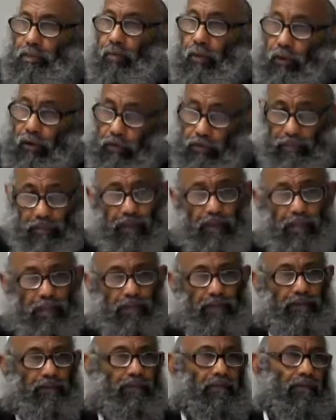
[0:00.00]
borrowed money,
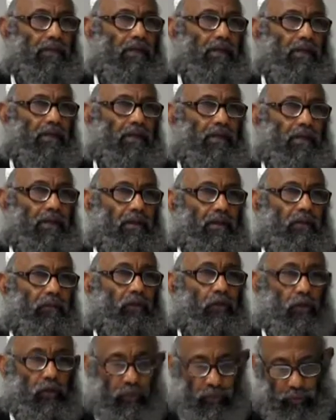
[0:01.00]
of
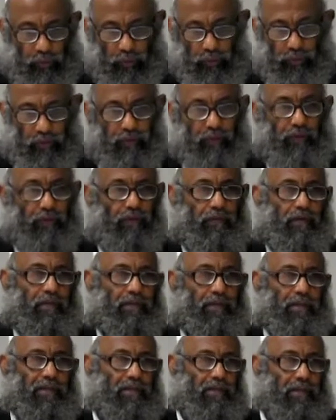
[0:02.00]
course for the
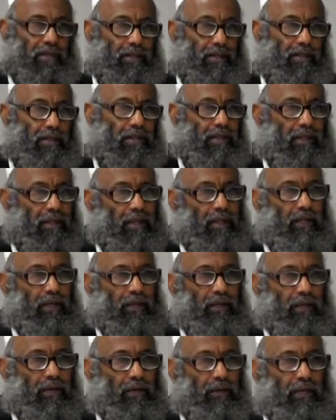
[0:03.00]
business,
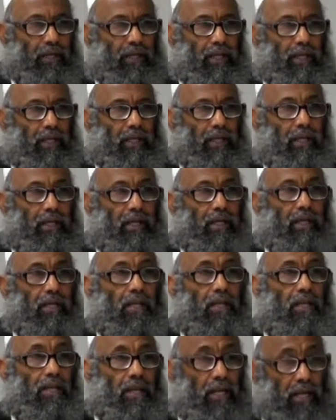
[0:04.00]
okay,
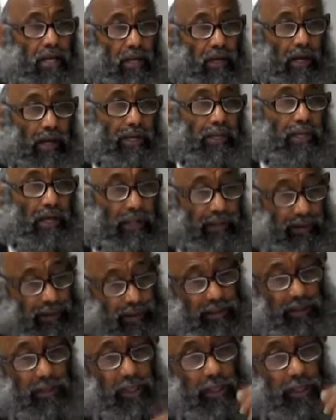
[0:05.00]
and this is